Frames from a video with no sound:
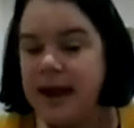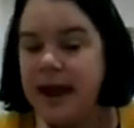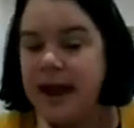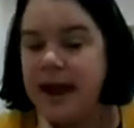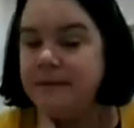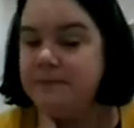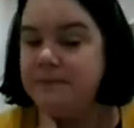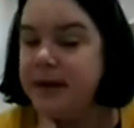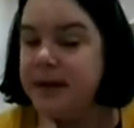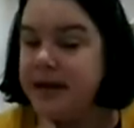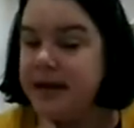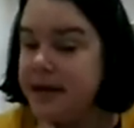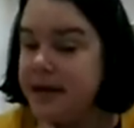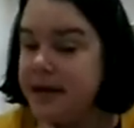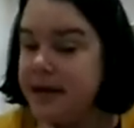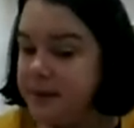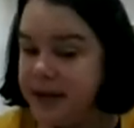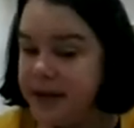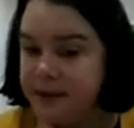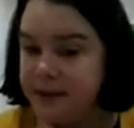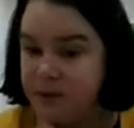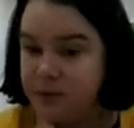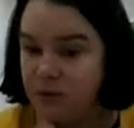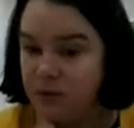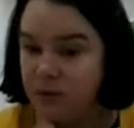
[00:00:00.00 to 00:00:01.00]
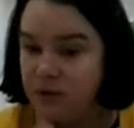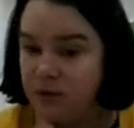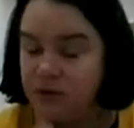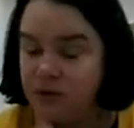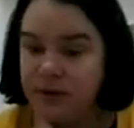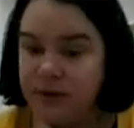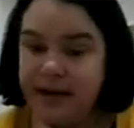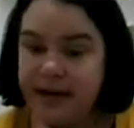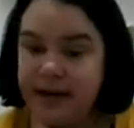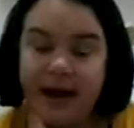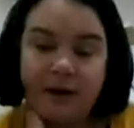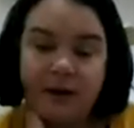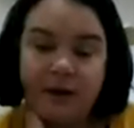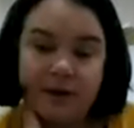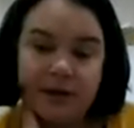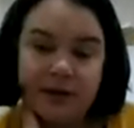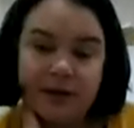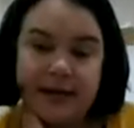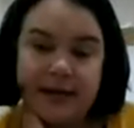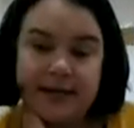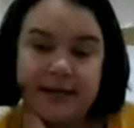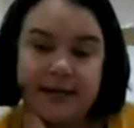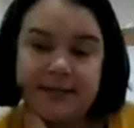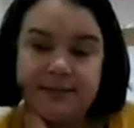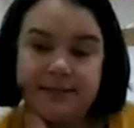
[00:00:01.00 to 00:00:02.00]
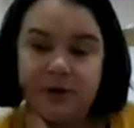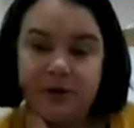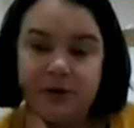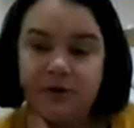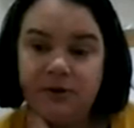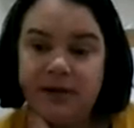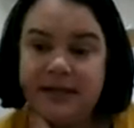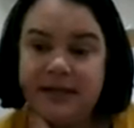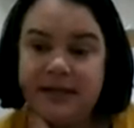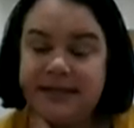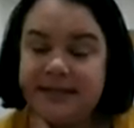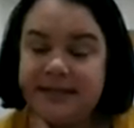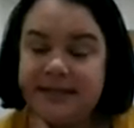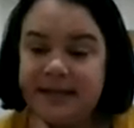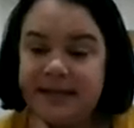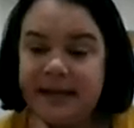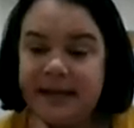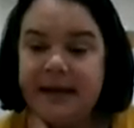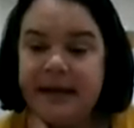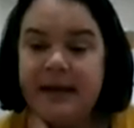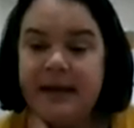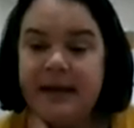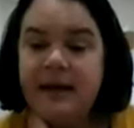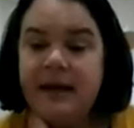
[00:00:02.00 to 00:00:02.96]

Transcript: And many people who are currently experiencing